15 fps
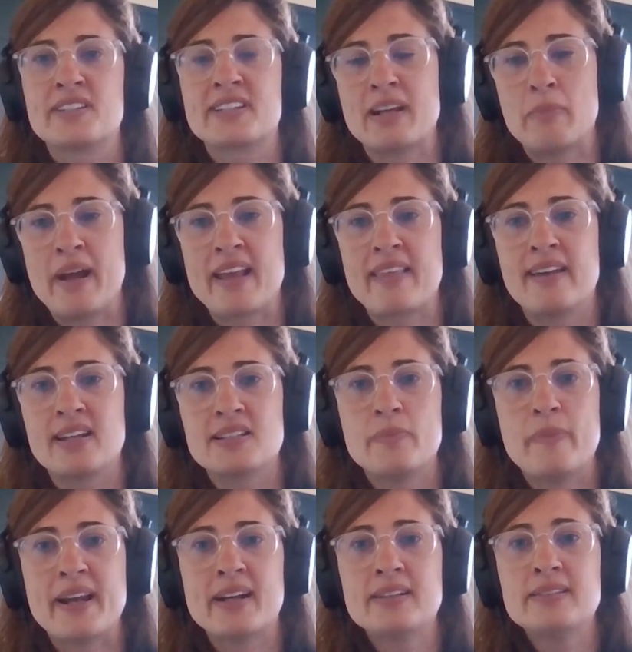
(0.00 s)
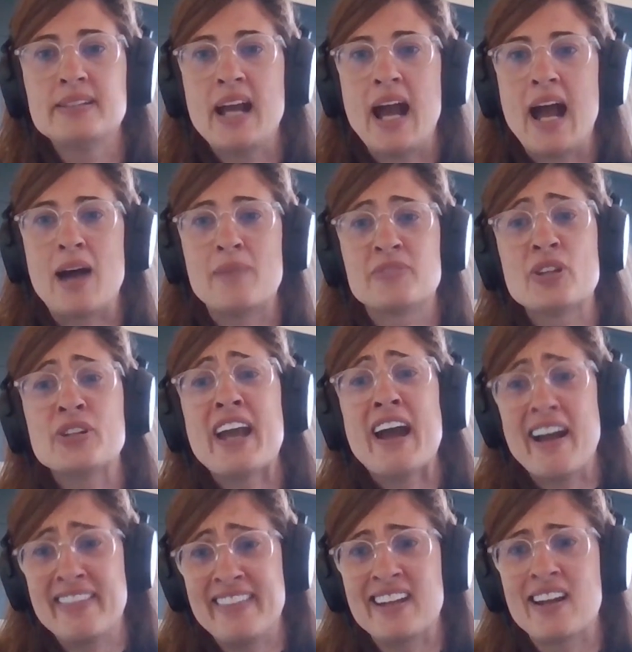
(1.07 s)
is going to make things better. So
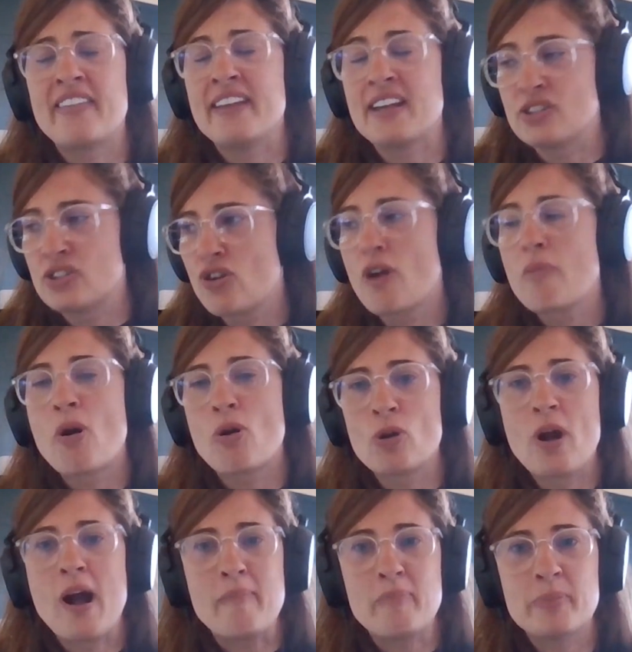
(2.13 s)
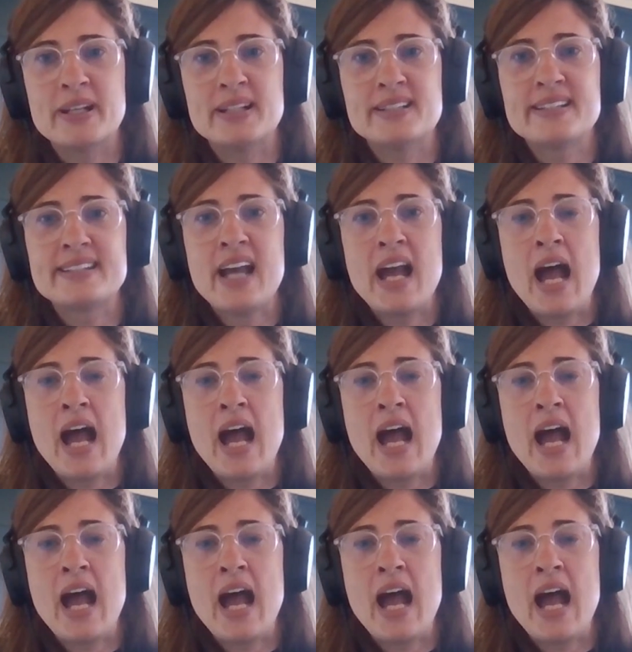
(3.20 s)
yeah, I think strong moral compass.